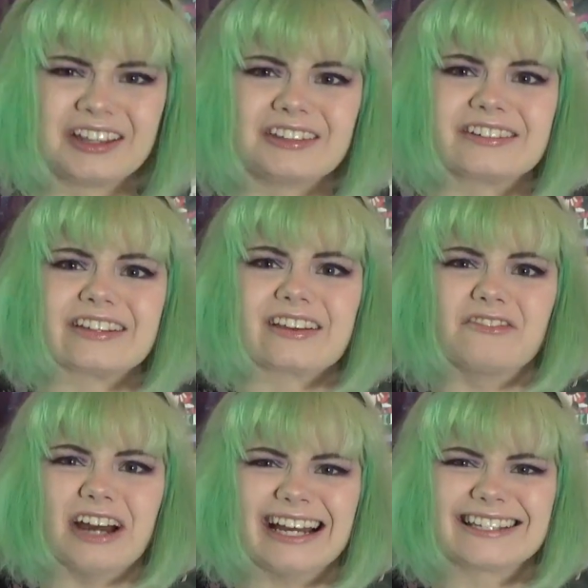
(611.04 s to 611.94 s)
There's like a
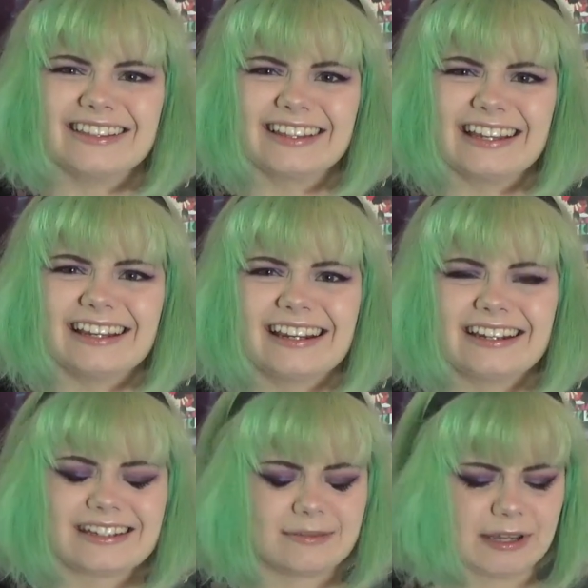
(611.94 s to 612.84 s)
Vaseline in
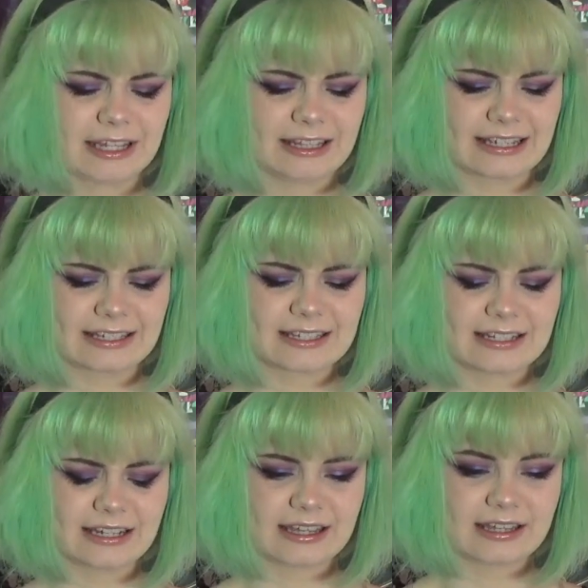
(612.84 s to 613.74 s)
it to make it like
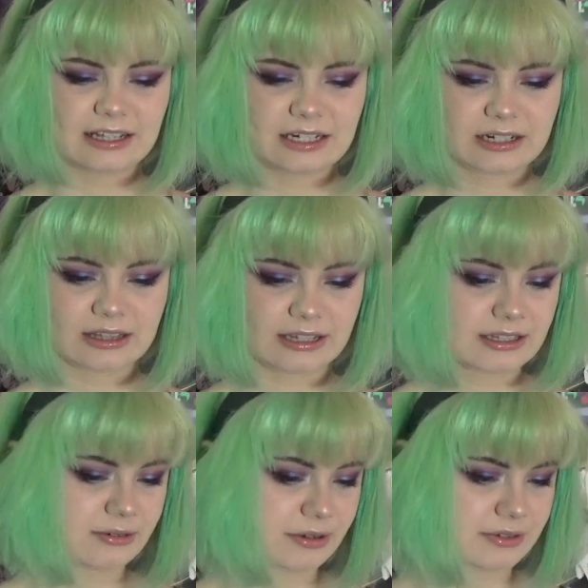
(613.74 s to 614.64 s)
sticky glitter. That's
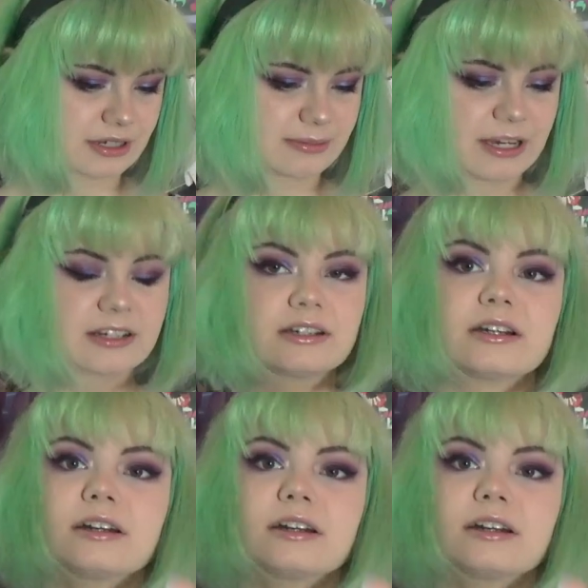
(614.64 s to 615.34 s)
not what I was expecting.